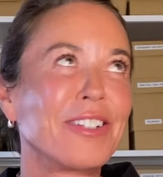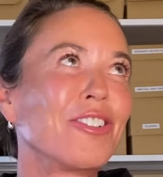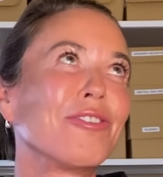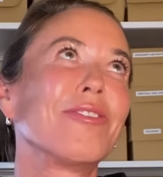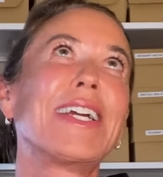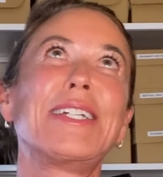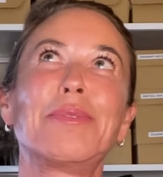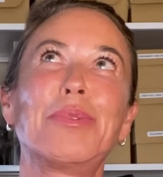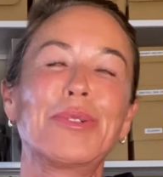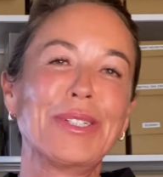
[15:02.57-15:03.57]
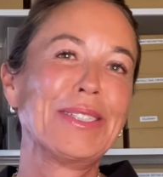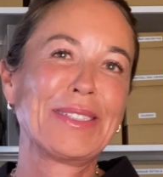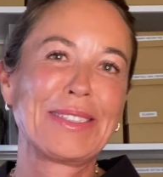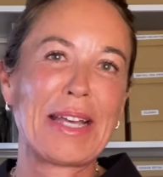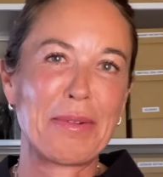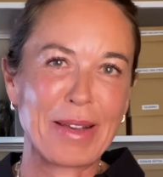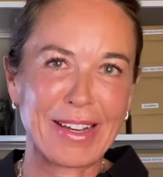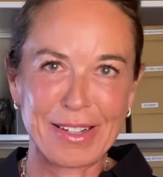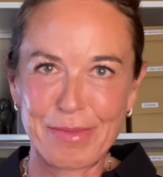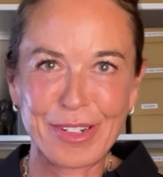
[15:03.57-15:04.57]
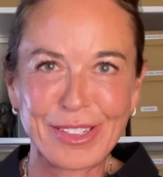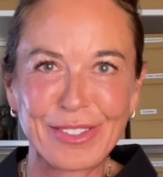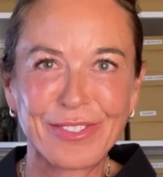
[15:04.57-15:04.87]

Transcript: great points about American